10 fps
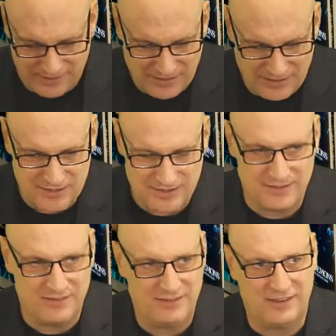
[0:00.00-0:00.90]

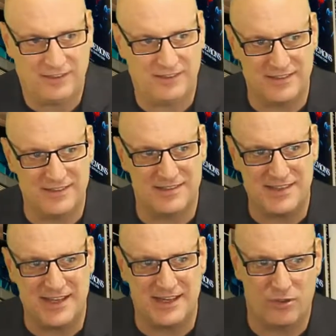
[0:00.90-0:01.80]
It's
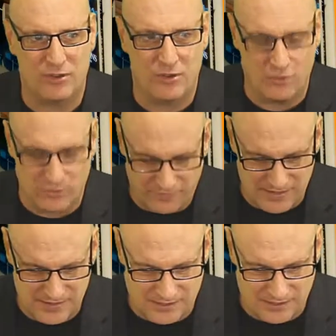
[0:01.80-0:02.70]
insane how low the
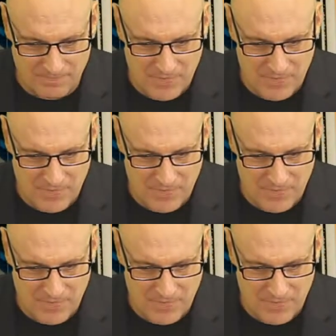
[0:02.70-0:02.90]
fees are.